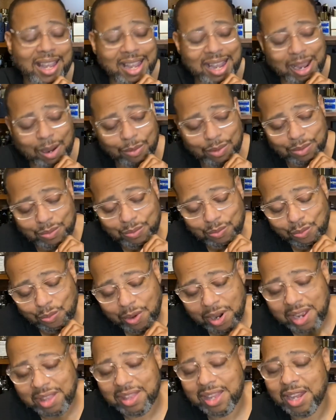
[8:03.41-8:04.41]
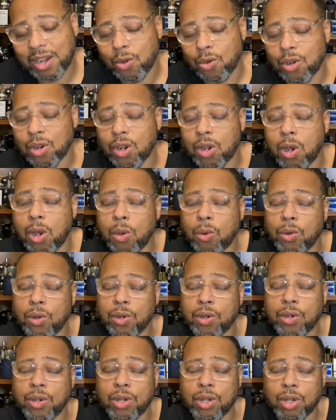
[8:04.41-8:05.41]
I would wear that on a
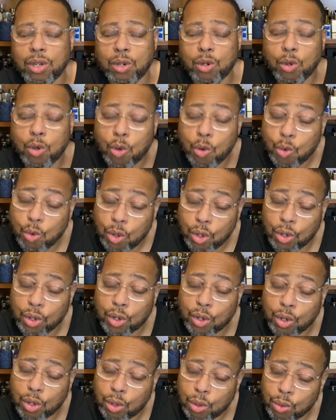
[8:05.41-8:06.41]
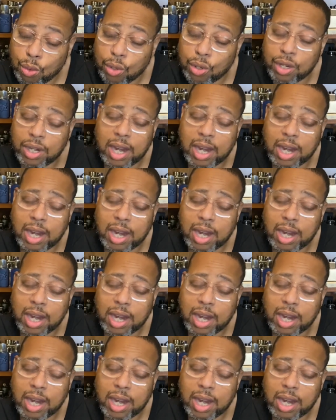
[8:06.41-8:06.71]
cooler